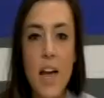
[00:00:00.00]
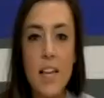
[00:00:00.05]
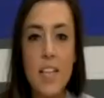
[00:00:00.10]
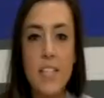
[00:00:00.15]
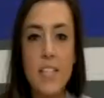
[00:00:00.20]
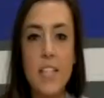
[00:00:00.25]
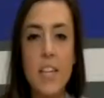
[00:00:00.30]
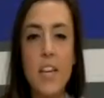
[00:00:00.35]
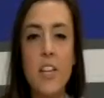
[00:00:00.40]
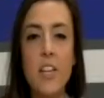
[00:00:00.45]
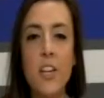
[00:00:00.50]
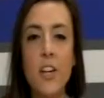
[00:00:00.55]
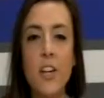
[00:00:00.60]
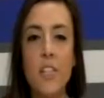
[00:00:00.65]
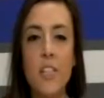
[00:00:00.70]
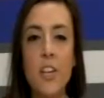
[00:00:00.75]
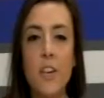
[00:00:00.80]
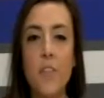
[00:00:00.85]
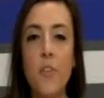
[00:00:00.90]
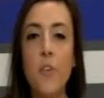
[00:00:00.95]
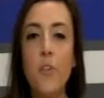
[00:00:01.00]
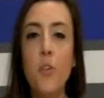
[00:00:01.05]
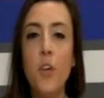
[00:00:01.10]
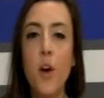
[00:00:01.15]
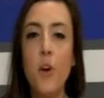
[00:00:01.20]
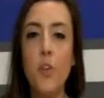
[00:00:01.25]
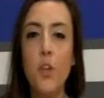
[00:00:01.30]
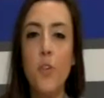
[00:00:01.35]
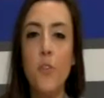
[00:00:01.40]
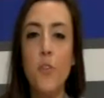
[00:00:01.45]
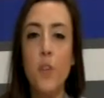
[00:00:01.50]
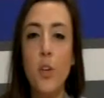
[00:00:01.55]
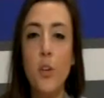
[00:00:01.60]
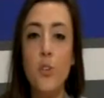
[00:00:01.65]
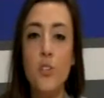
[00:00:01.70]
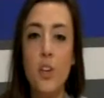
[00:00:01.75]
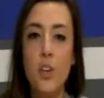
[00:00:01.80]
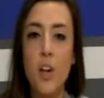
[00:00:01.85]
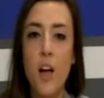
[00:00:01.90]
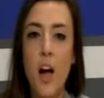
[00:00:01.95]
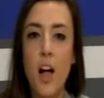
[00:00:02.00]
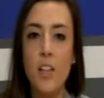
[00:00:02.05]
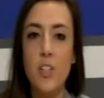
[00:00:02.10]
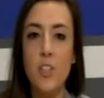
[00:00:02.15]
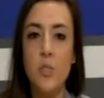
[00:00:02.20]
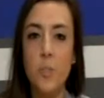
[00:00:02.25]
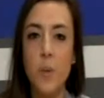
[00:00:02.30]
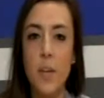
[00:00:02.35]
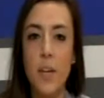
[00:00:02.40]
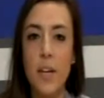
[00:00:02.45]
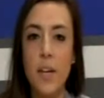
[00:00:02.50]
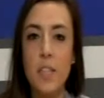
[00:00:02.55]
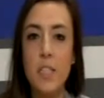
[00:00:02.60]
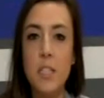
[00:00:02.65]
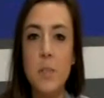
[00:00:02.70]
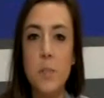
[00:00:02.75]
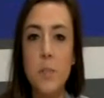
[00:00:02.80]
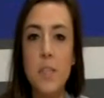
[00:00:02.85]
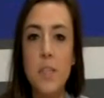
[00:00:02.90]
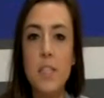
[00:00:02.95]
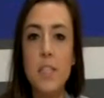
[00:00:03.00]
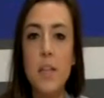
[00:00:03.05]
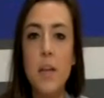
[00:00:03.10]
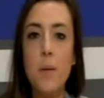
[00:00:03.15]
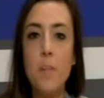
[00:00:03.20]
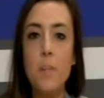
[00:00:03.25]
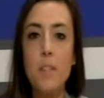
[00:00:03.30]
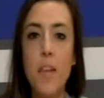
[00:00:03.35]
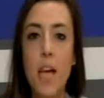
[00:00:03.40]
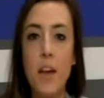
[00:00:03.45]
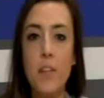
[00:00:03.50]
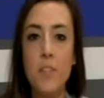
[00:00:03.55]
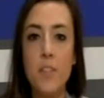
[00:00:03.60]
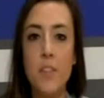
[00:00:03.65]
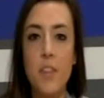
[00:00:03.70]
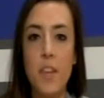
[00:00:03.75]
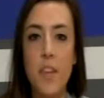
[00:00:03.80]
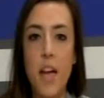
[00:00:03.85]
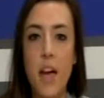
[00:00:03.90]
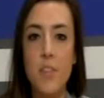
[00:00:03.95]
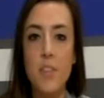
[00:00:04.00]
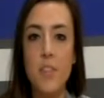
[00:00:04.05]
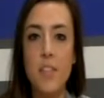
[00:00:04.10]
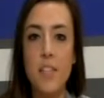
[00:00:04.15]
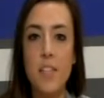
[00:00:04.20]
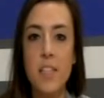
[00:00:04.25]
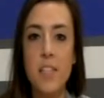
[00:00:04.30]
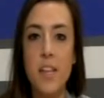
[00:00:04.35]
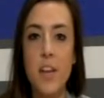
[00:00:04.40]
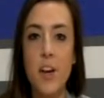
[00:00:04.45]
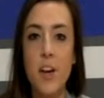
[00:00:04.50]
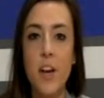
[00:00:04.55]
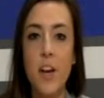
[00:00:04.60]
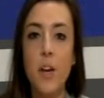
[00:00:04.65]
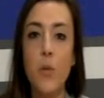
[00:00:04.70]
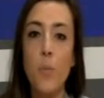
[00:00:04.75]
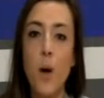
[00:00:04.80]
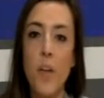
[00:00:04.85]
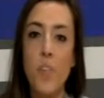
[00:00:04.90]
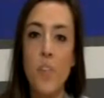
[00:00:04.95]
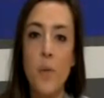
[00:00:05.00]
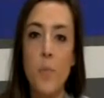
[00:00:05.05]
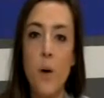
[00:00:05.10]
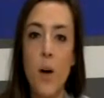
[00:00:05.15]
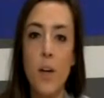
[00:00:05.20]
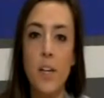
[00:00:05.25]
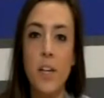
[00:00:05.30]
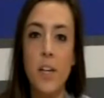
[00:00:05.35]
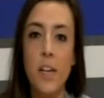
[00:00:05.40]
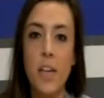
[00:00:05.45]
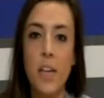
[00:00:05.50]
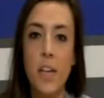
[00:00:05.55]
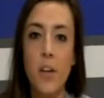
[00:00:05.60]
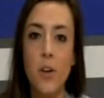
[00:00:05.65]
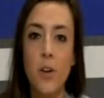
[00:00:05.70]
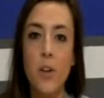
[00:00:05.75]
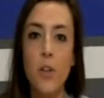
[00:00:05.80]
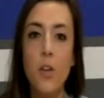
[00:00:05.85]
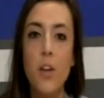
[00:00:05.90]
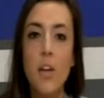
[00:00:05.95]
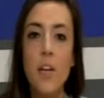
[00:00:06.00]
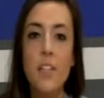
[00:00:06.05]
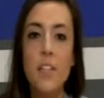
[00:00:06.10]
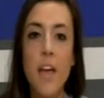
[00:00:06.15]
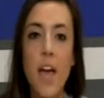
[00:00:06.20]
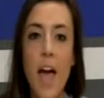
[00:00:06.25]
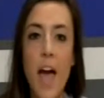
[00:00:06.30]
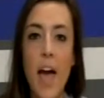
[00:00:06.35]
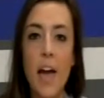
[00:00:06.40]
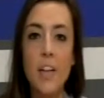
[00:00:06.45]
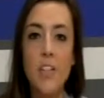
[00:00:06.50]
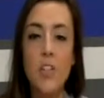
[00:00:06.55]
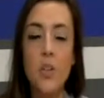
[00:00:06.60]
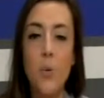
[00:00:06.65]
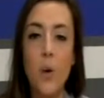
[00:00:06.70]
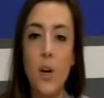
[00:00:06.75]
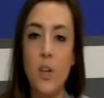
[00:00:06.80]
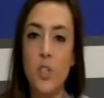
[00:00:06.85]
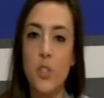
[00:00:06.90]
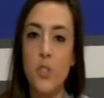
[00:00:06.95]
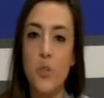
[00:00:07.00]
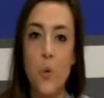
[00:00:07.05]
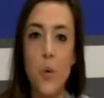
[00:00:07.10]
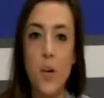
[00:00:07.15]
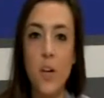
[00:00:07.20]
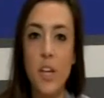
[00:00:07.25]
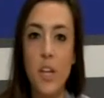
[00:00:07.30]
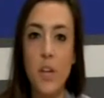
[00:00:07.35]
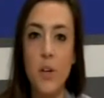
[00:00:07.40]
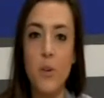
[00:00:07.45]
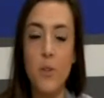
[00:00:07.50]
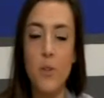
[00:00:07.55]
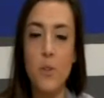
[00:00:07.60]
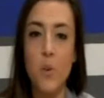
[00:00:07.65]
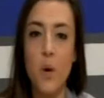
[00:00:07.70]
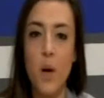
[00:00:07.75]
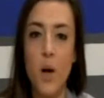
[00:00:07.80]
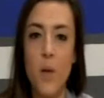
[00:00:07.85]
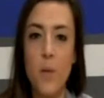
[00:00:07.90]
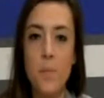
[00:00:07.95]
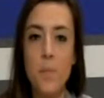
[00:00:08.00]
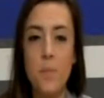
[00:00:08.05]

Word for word: Seniors, if you know your future college plans, please come down to the Counseling Center and write them on an eagle to add to our Soar Eagles wall.